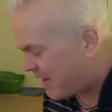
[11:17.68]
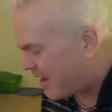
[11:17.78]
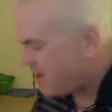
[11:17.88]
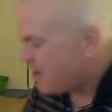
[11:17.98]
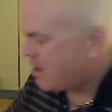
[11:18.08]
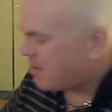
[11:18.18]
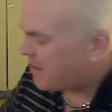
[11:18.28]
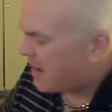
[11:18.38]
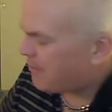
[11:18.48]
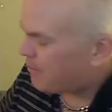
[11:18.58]
that.
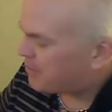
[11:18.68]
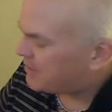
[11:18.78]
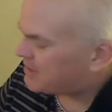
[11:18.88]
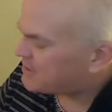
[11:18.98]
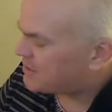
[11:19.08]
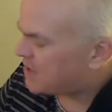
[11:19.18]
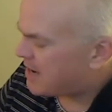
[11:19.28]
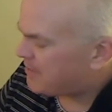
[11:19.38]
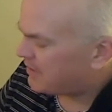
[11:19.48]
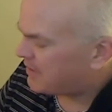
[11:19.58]
But I will put this
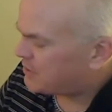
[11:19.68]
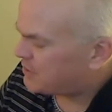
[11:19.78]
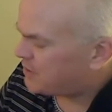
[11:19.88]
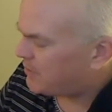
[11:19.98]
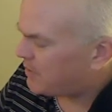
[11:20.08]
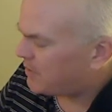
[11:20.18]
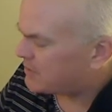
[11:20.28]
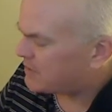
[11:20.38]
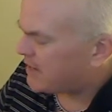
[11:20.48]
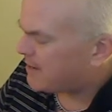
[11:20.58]
atop and let you see what it
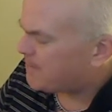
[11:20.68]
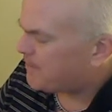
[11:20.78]
looks like.